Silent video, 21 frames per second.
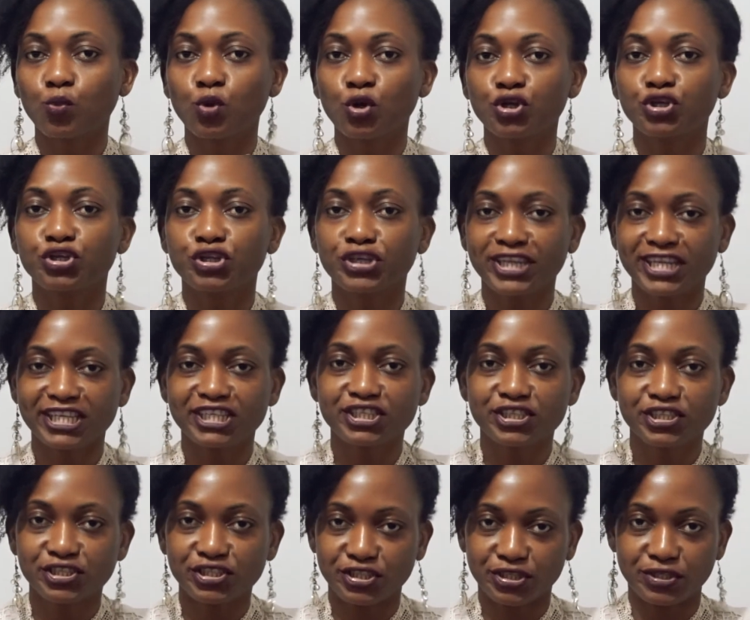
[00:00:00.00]
what you need
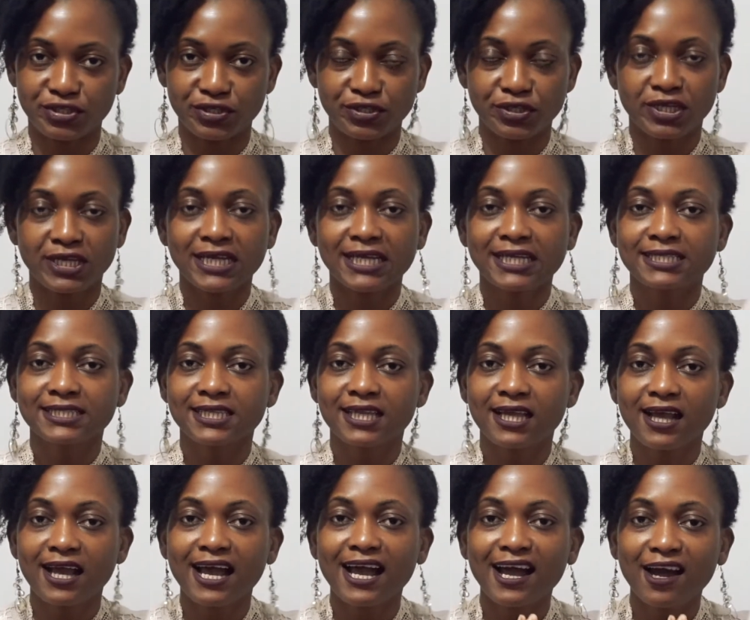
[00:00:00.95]
to do to
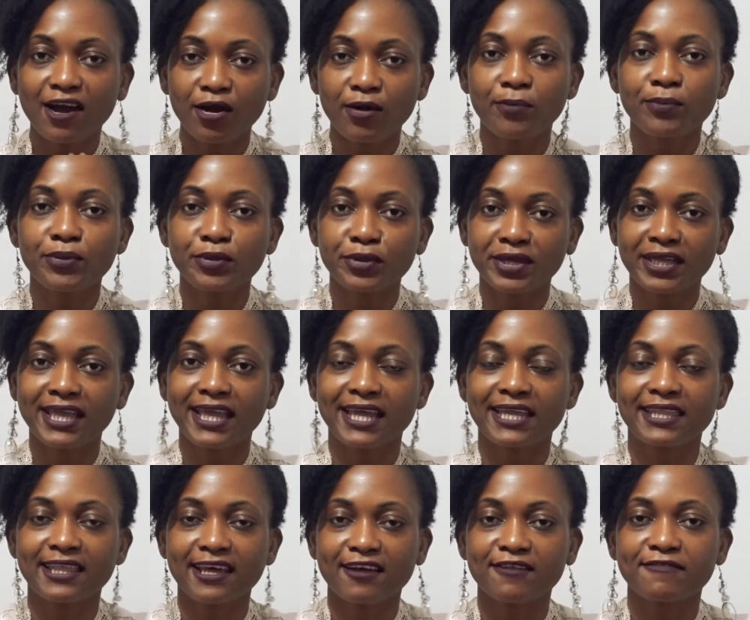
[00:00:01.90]
help you get
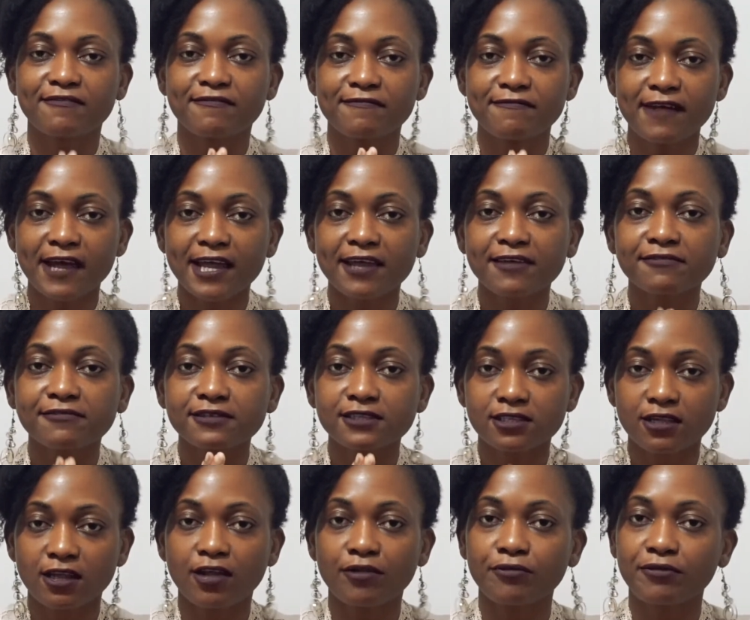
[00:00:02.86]
that
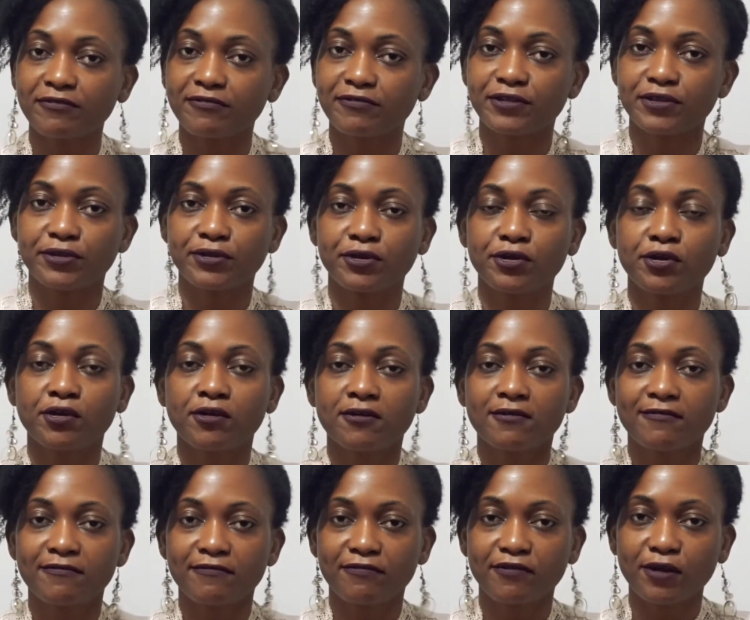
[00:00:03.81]
5-star review
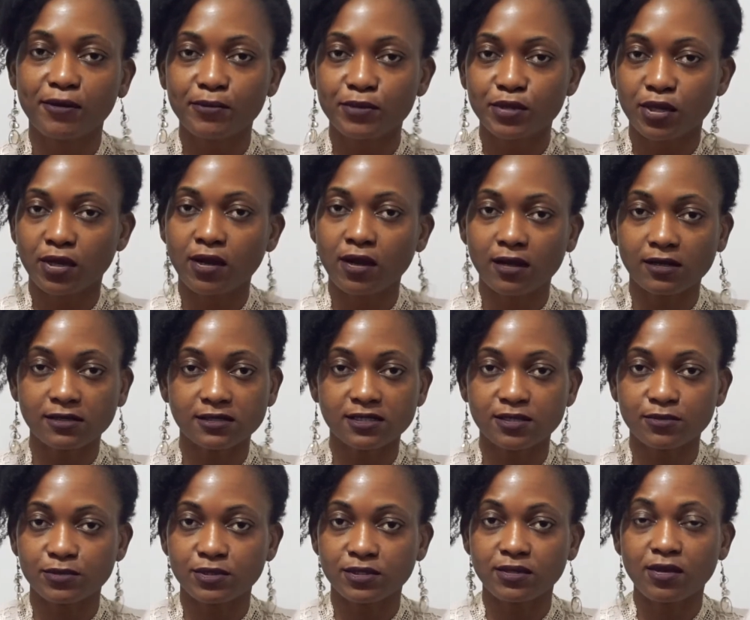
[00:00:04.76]
from your
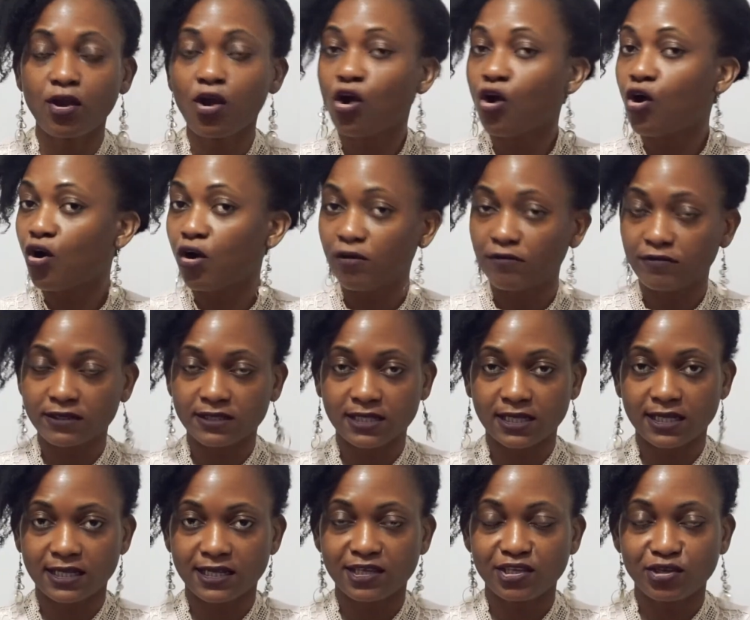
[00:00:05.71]
customers.
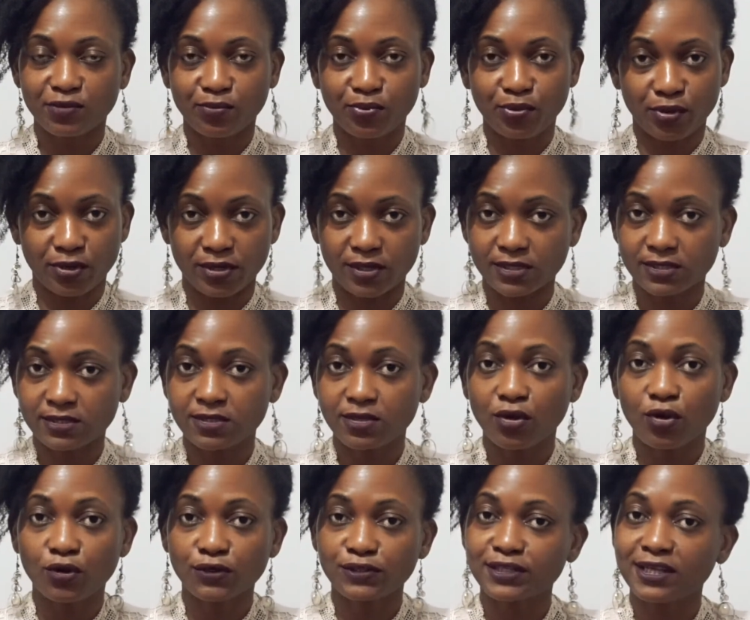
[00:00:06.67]
Obviously, your products
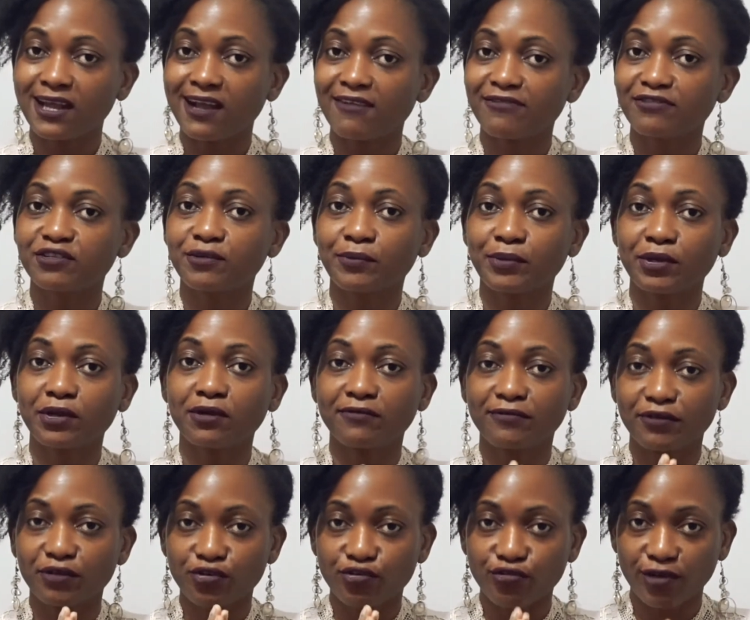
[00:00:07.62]
also have to be of
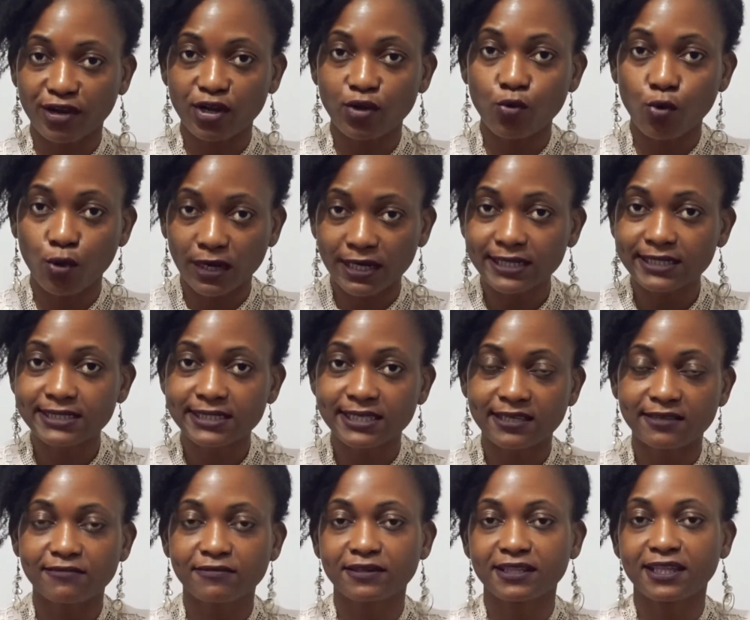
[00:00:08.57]
great
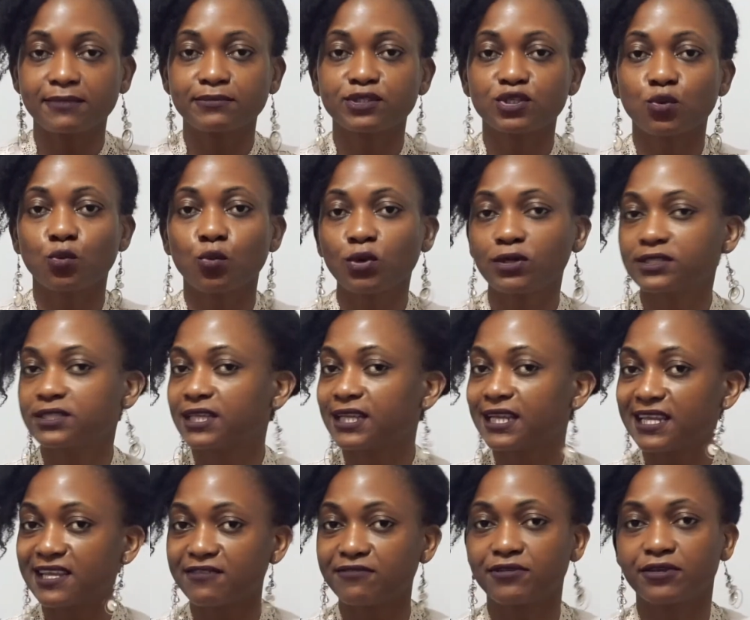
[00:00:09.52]
quality for them to want to
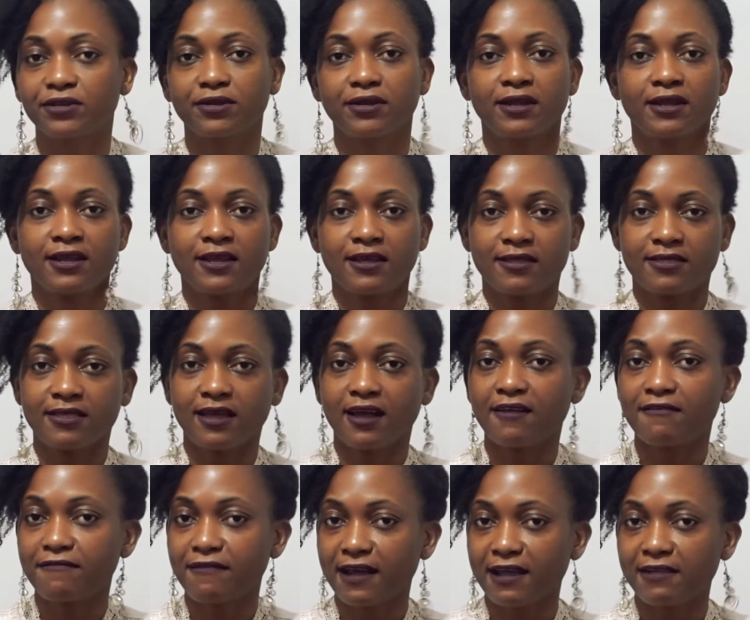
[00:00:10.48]
leave you
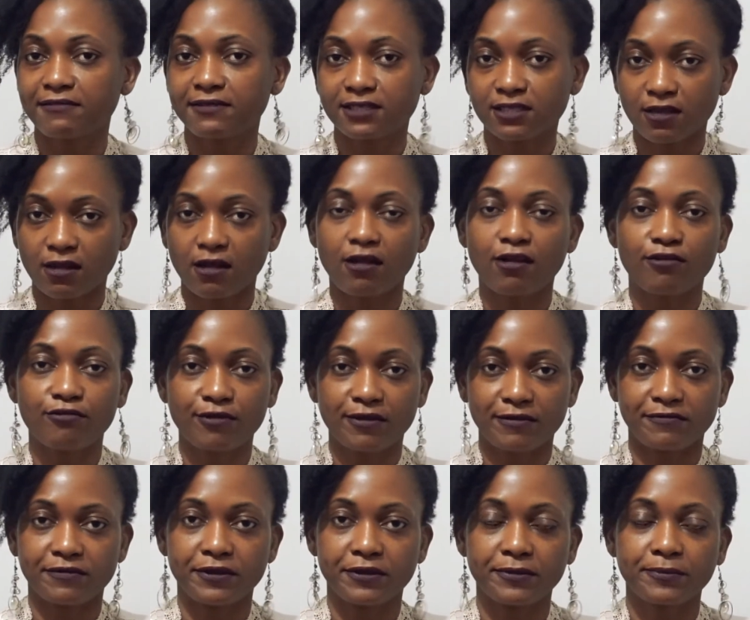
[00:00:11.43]
that 5-star
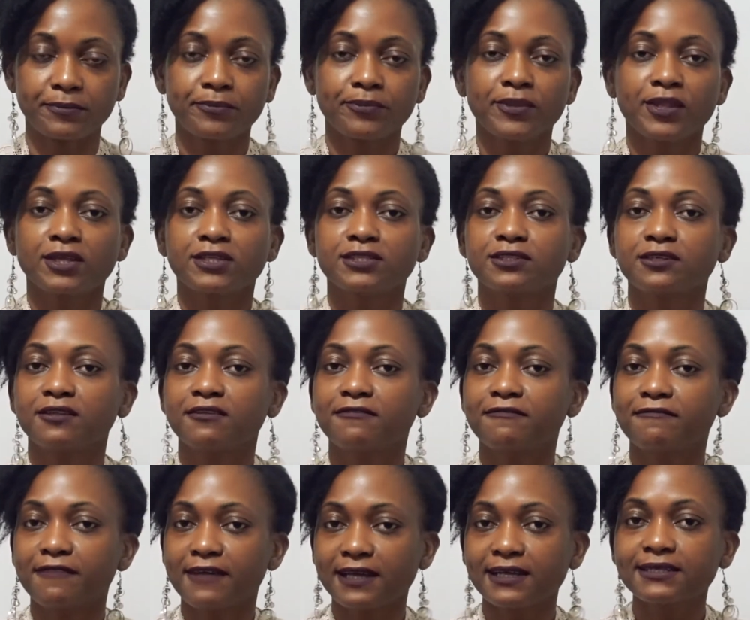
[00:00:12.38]
review. So the
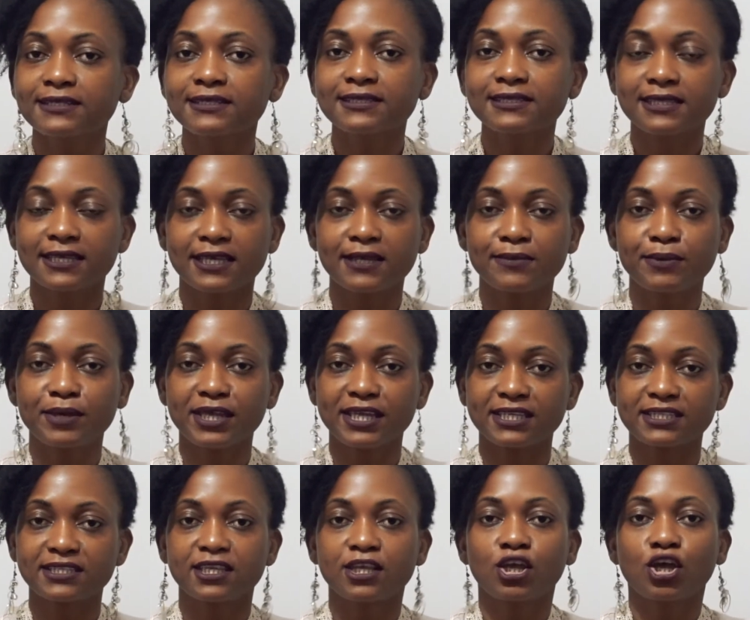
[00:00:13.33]
first tip
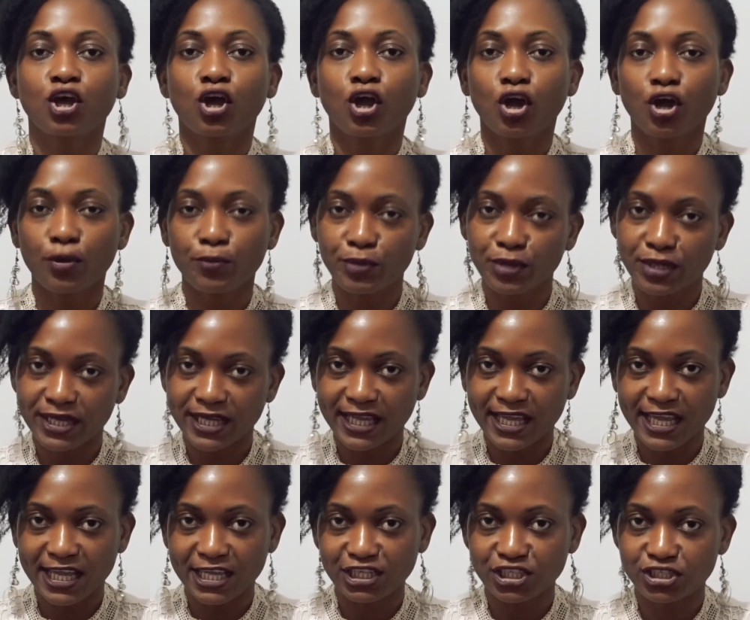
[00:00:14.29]
is
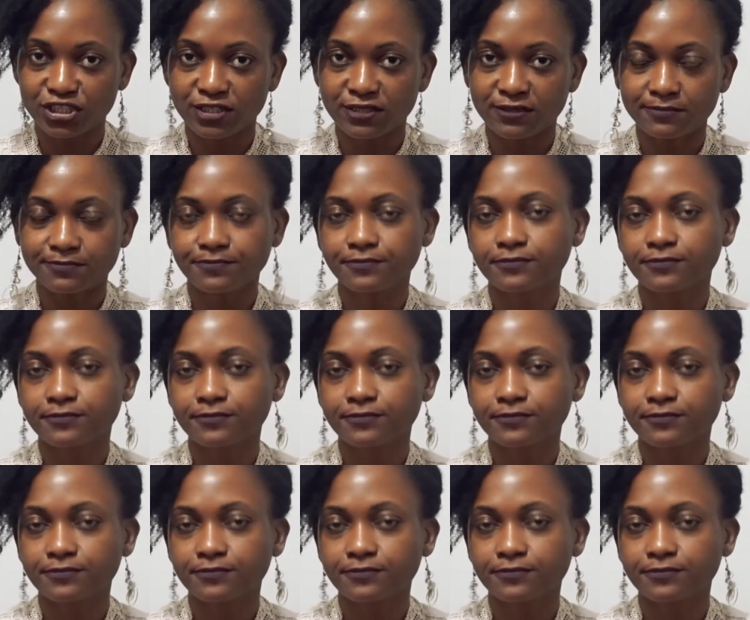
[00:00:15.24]
communication.